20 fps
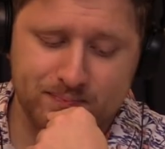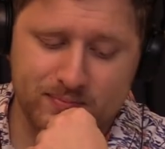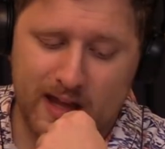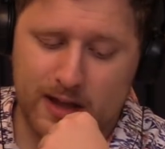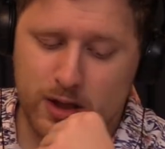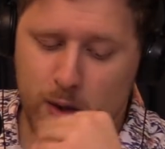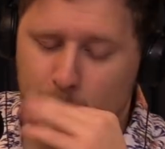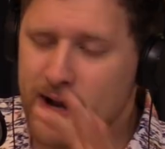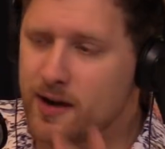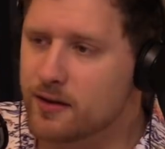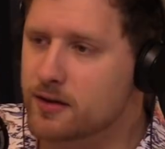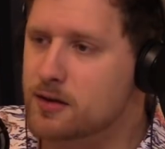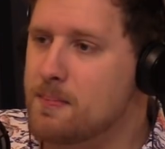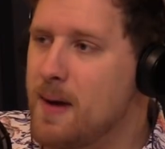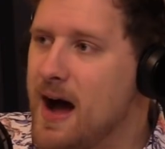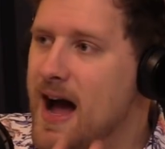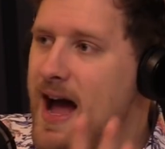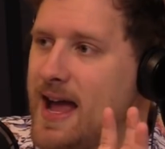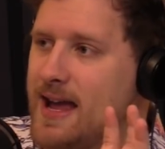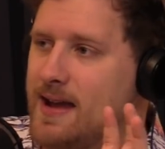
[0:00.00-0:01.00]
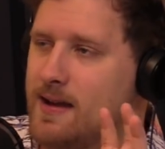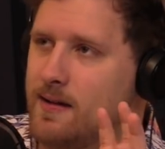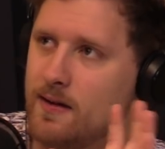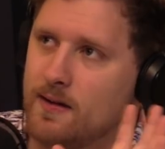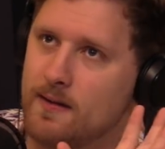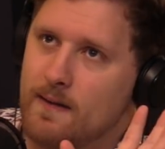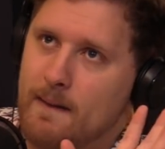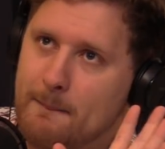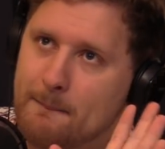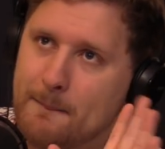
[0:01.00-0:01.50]
And so here's my
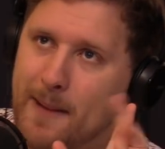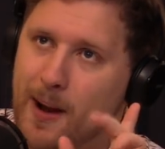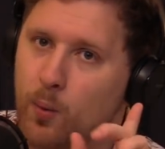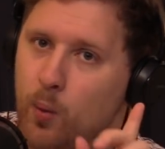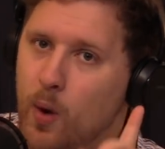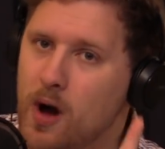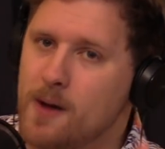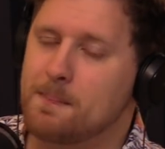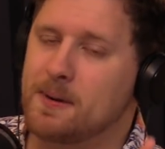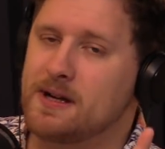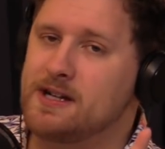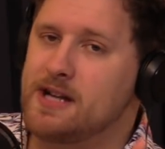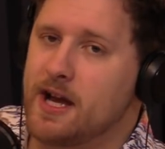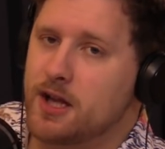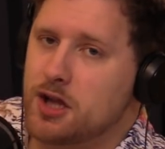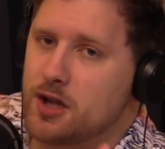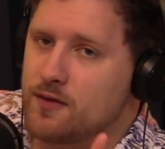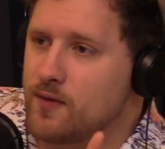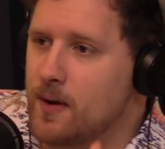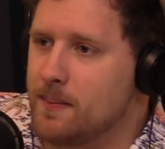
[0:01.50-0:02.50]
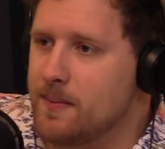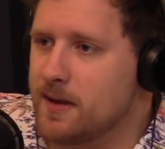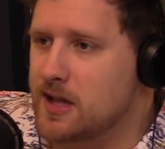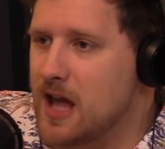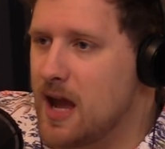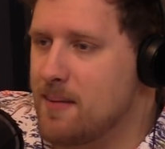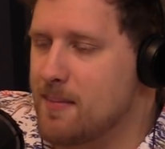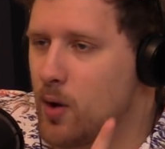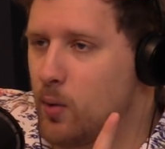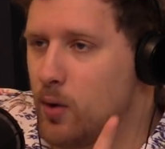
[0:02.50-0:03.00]
one prediction from this
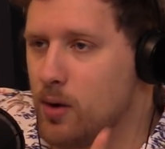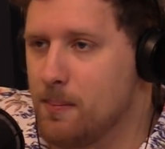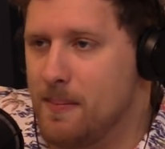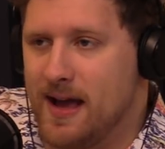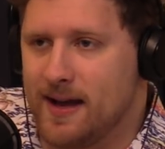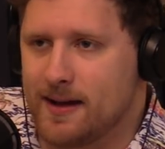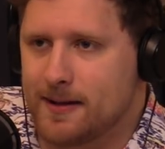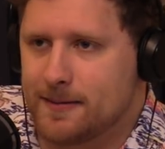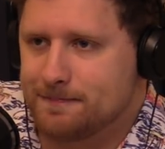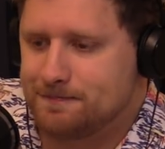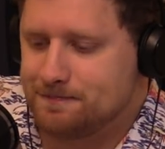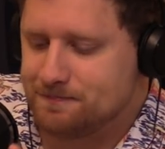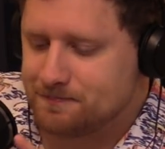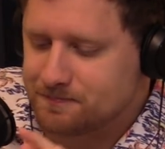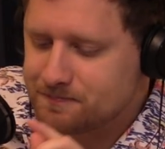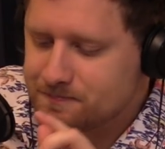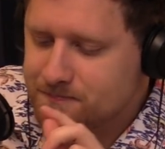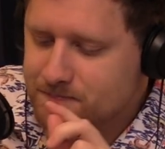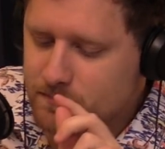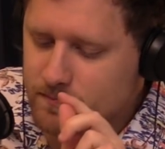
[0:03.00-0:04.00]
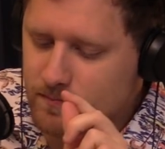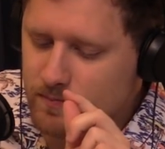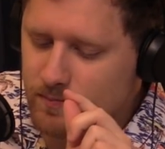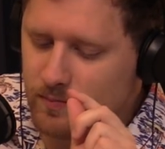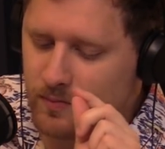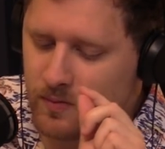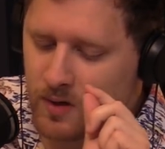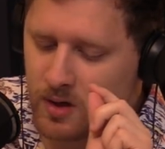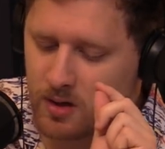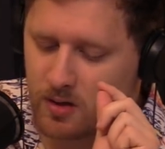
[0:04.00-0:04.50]
game I will make.
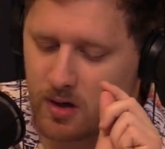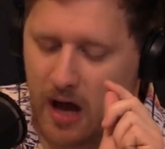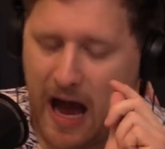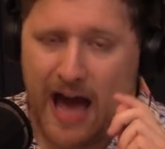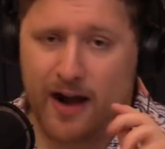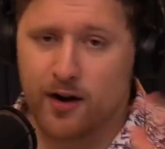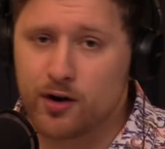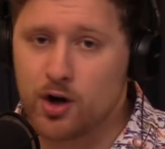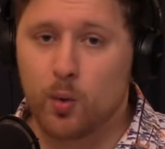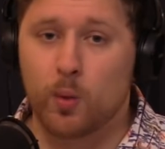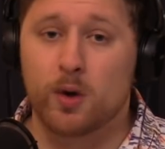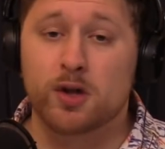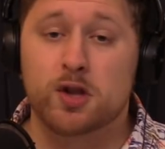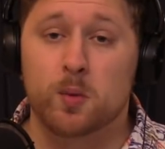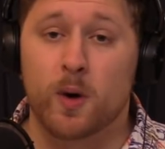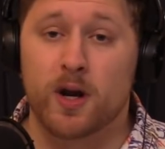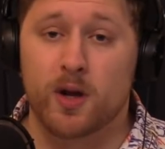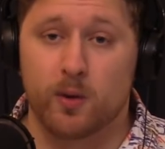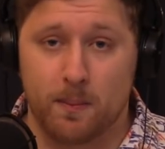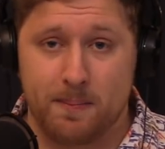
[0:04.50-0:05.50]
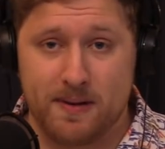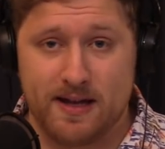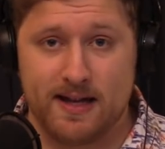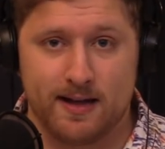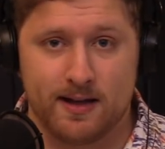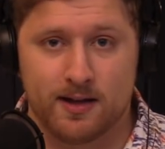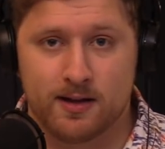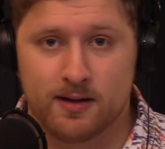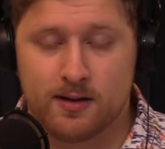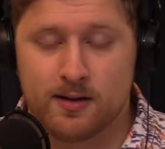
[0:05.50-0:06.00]
I don't know which one it will
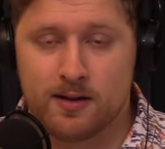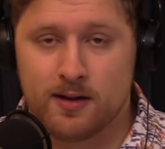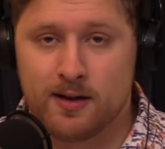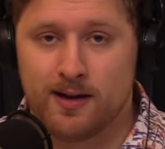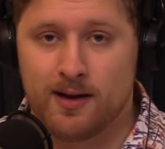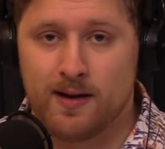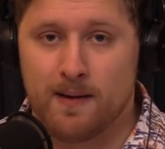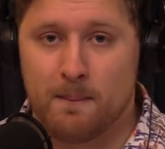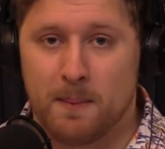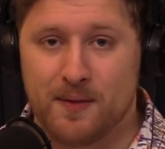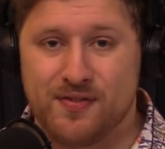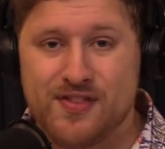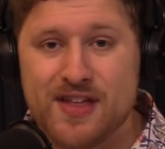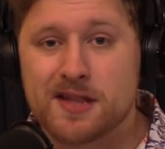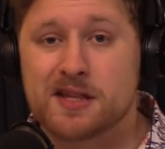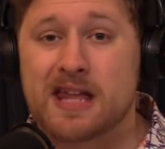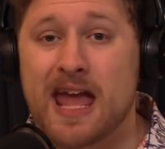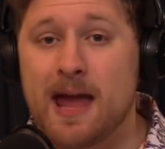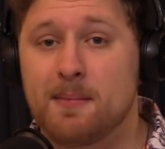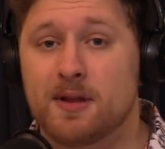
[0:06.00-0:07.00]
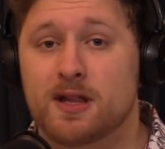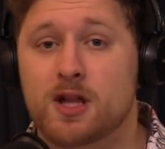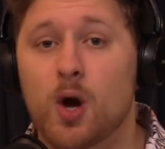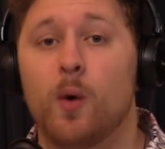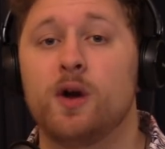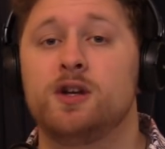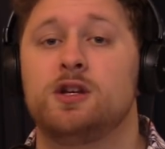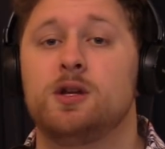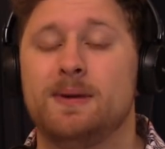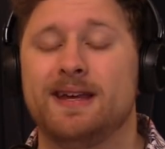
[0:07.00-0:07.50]
be, but this game is
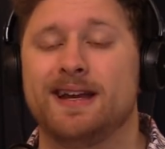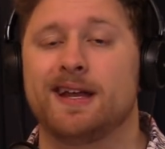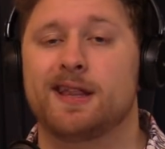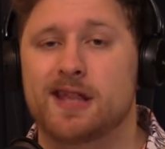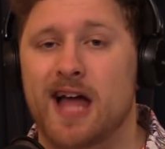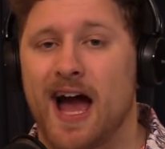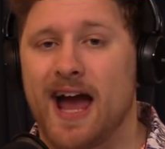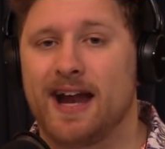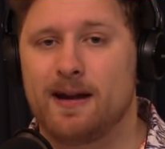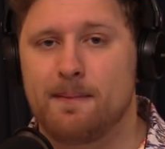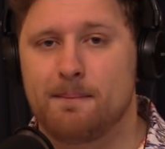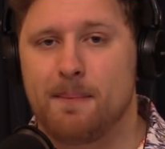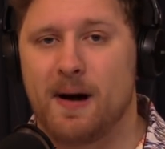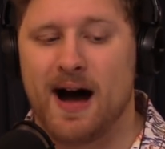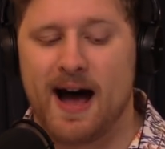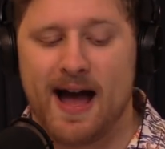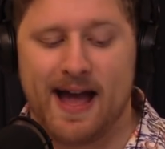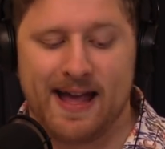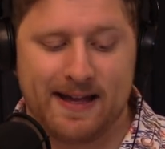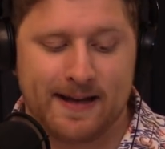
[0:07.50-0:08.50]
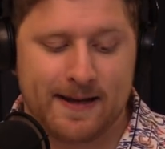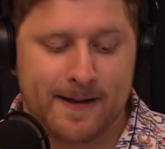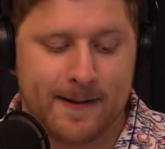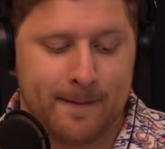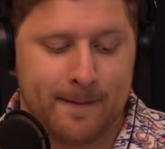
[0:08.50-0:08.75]
going to be decided by